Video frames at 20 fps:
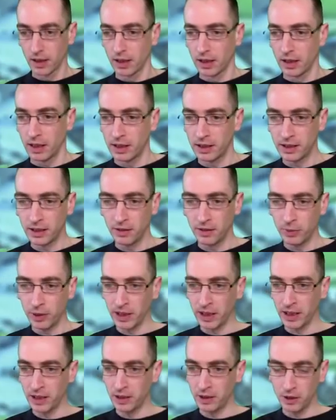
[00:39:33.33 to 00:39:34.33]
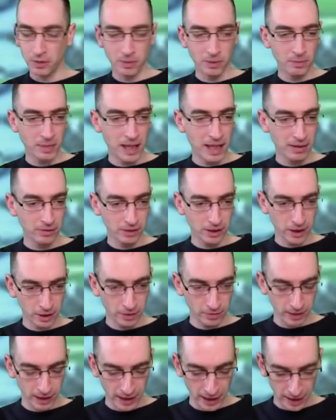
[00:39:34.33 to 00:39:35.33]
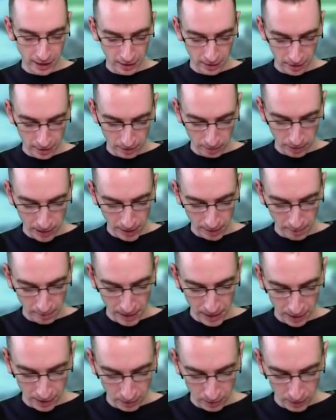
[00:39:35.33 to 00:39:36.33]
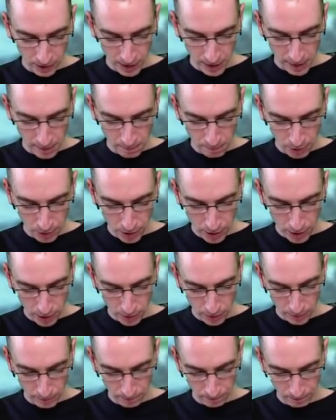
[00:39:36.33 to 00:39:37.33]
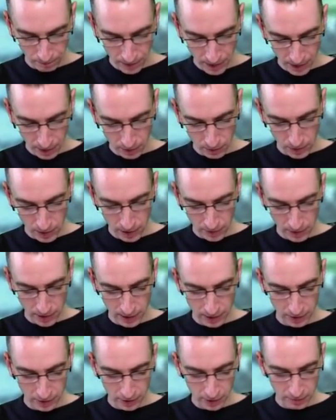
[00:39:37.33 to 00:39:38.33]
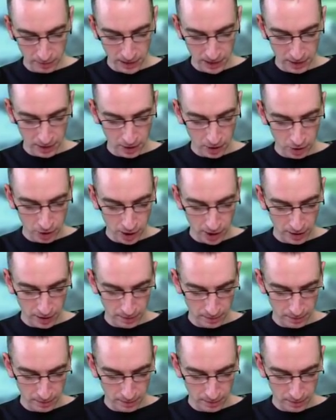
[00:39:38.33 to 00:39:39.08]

Let's see if we can get a double bounce over here and play it better than we did in Pro. Oh no, this looks a bit dodgy.